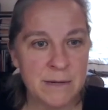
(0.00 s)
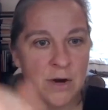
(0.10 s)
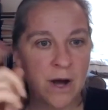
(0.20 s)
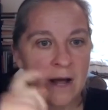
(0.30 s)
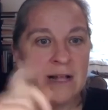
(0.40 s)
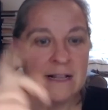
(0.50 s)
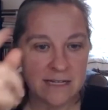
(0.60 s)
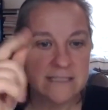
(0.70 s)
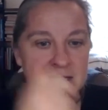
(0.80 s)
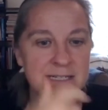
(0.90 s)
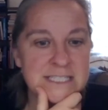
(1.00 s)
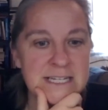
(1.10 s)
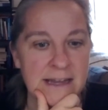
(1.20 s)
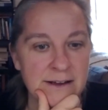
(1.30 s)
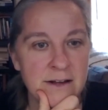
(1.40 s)
me know how. Let's
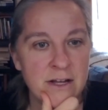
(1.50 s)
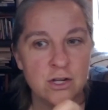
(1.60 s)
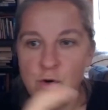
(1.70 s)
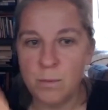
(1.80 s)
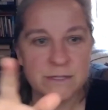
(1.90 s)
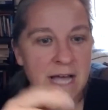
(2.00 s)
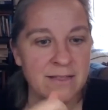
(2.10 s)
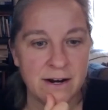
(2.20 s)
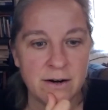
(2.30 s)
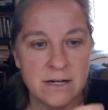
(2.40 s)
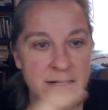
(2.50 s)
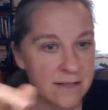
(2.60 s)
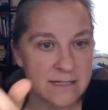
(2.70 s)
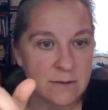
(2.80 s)
see. You almost got there. What